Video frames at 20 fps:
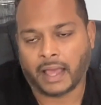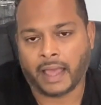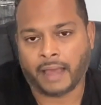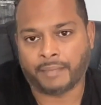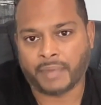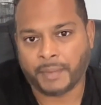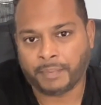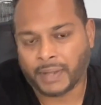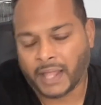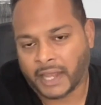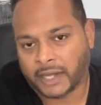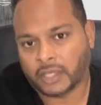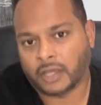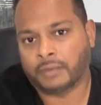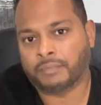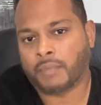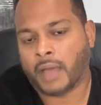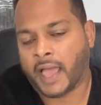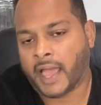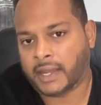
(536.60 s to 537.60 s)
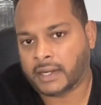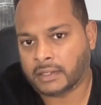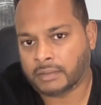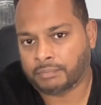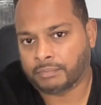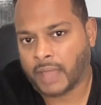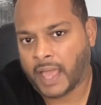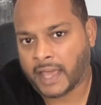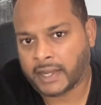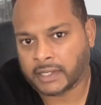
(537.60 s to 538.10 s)
Am I planning on add,
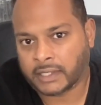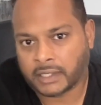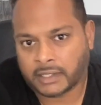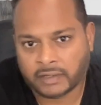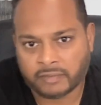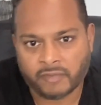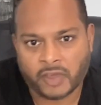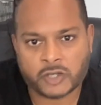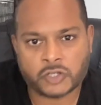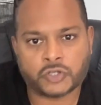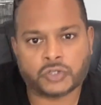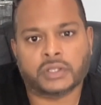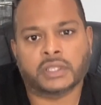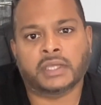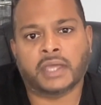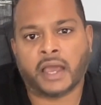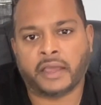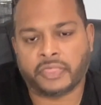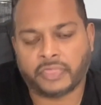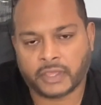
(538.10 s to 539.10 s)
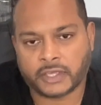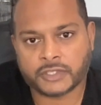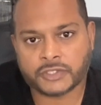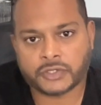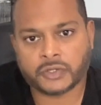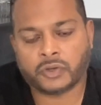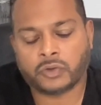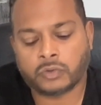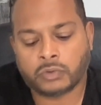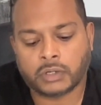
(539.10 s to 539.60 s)
adding it eventually? I think
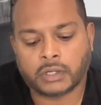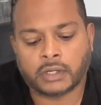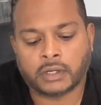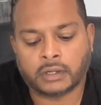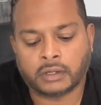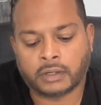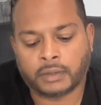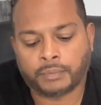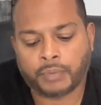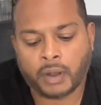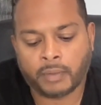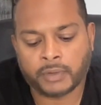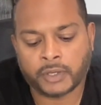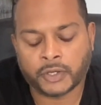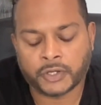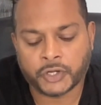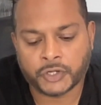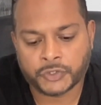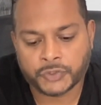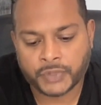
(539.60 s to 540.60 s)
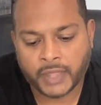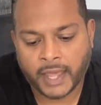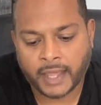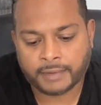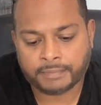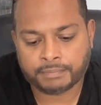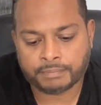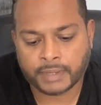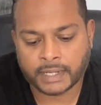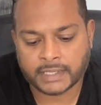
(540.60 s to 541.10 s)
so. Uh, I'm probably going to do
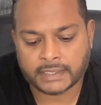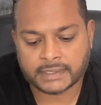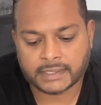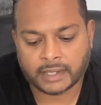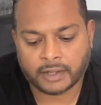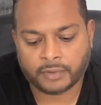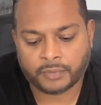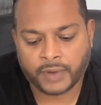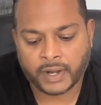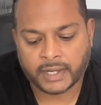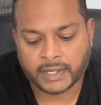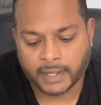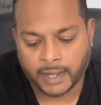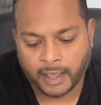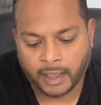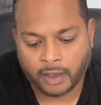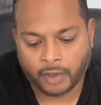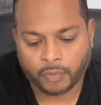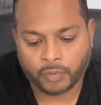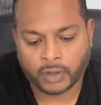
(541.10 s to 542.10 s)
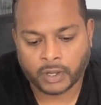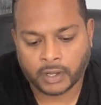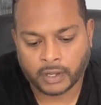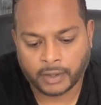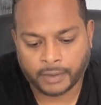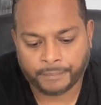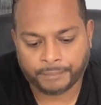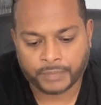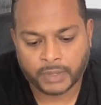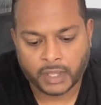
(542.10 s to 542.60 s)
that, but uh, right now
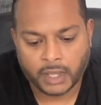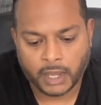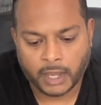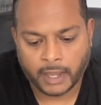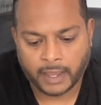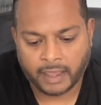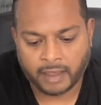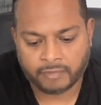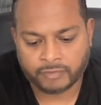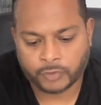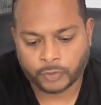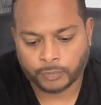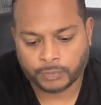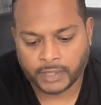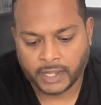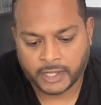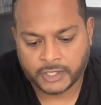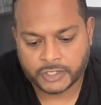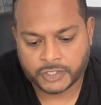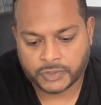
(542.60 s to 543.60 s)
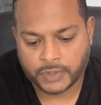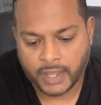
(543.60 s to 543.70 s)
um, I have no plans to